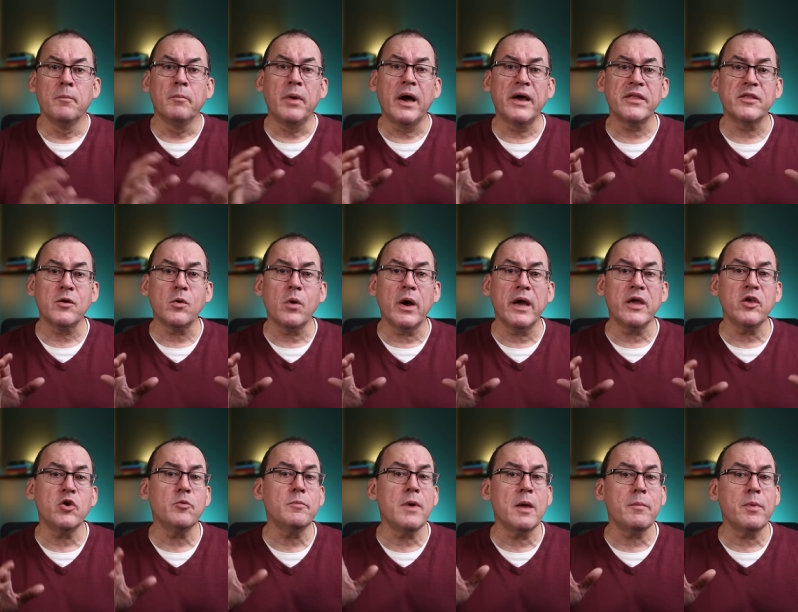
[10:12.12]
By the way,
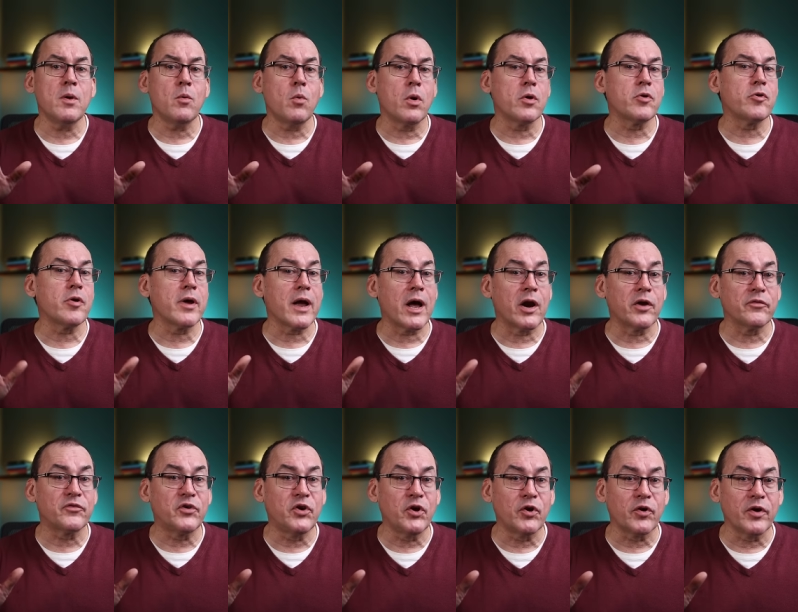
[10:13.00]
you may be wondering out
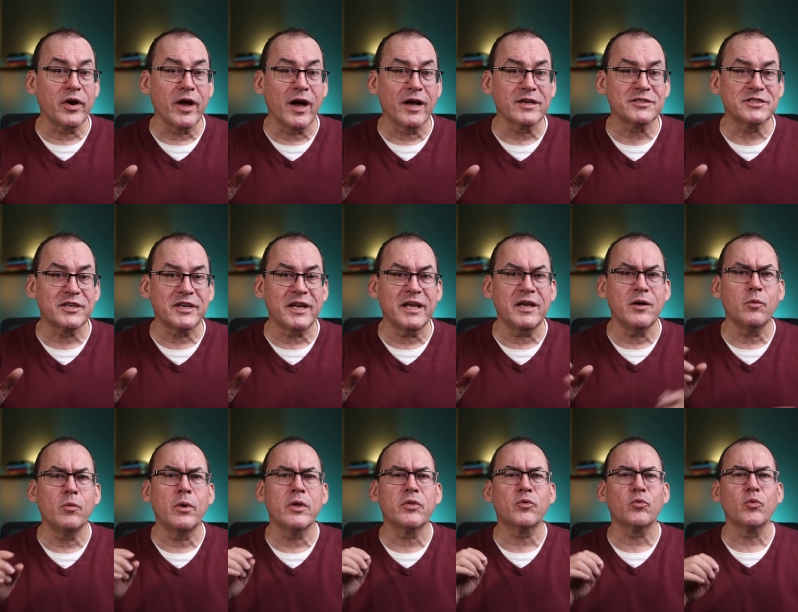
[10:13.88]
of curiosity,
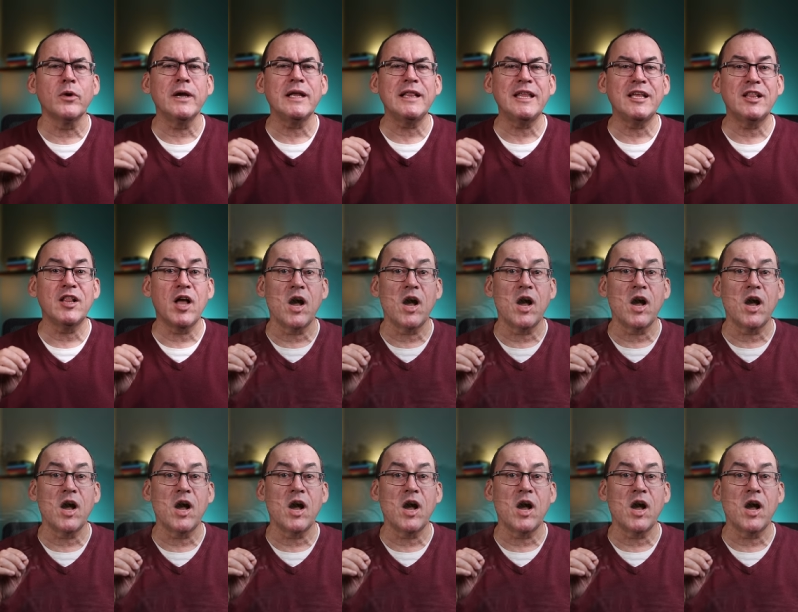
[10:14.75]
with really